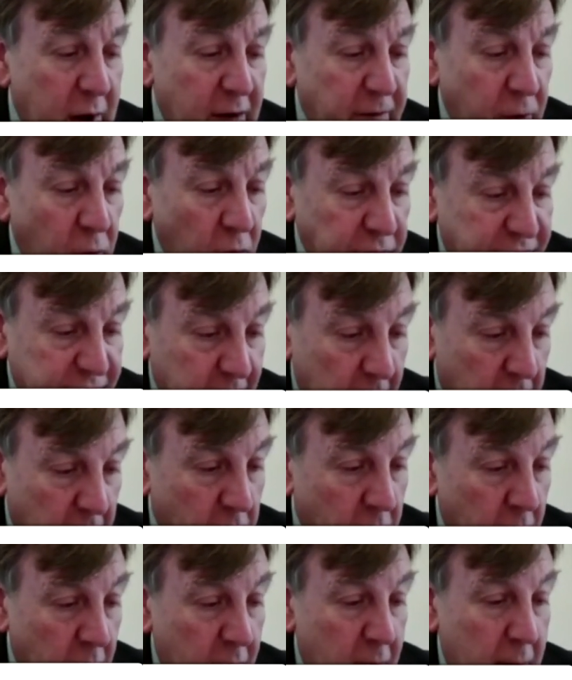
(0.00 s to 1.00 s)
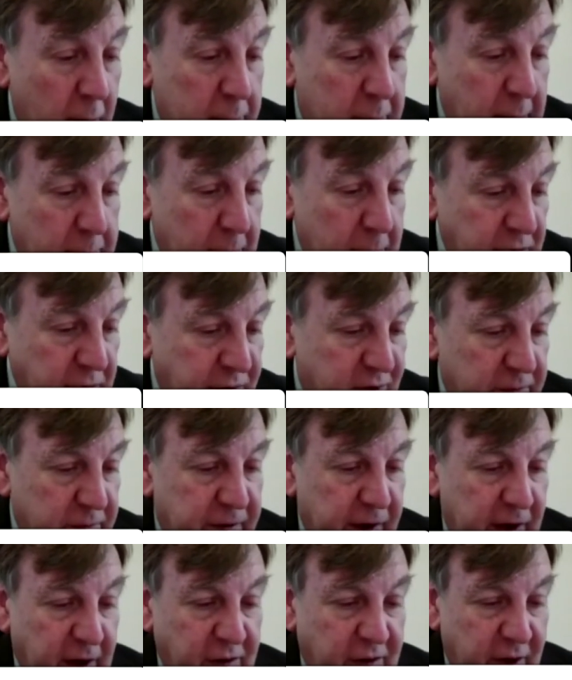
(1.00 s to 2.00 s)
We have also been most
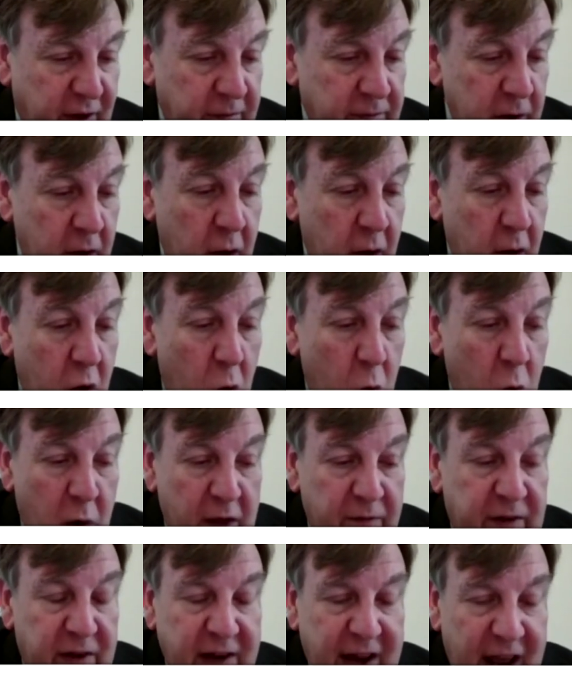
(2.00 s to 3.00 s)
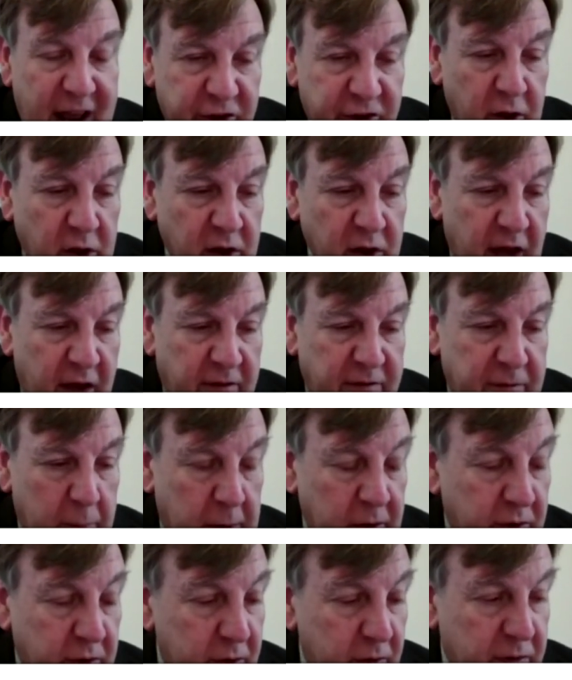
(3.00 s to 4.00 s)
effective where the national
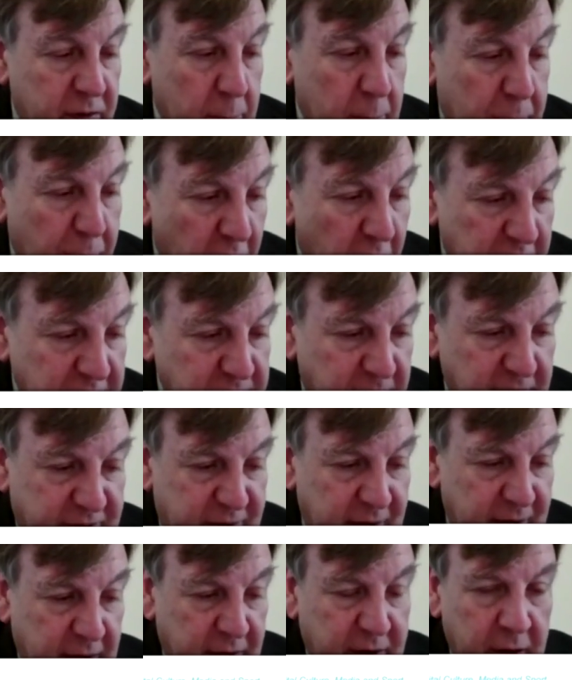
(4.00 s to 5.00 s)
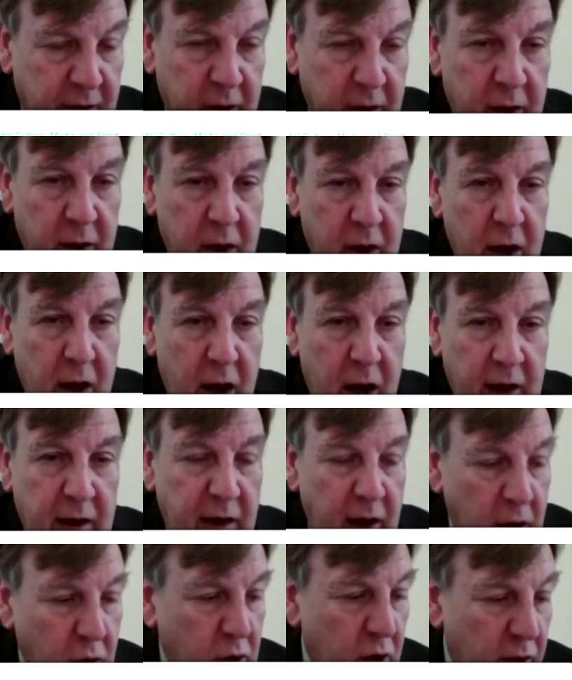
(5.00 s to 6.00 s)
government, the private sector,
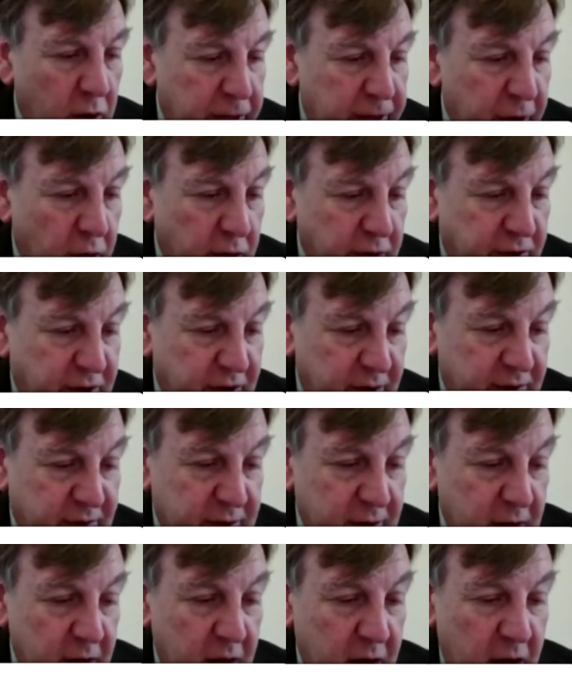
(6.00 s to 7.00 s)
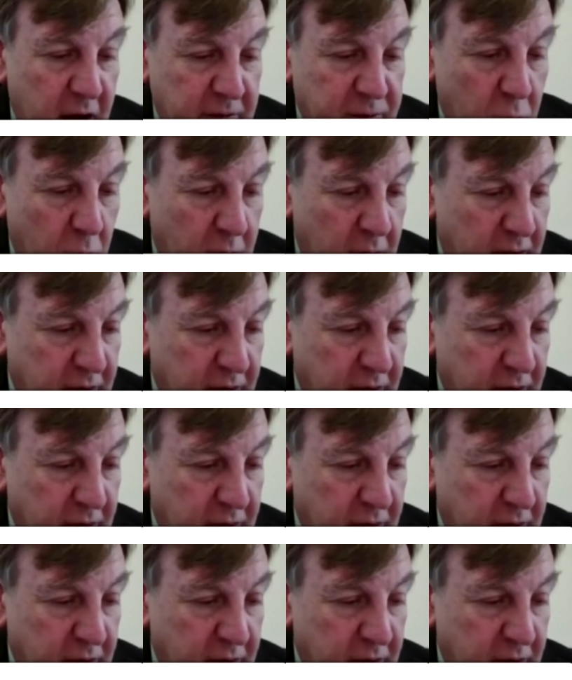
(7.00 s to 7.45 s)
and local authorities have